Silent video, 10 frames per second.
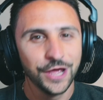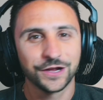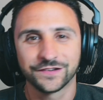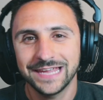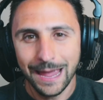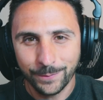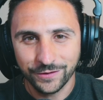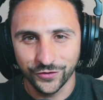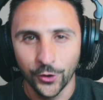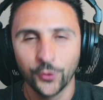because the
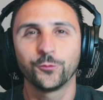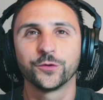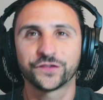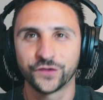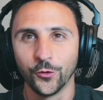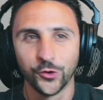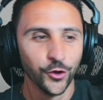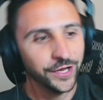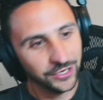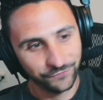episode was so
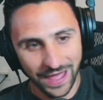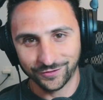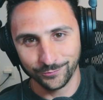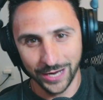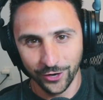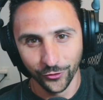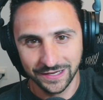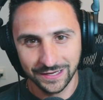good, and if that's my only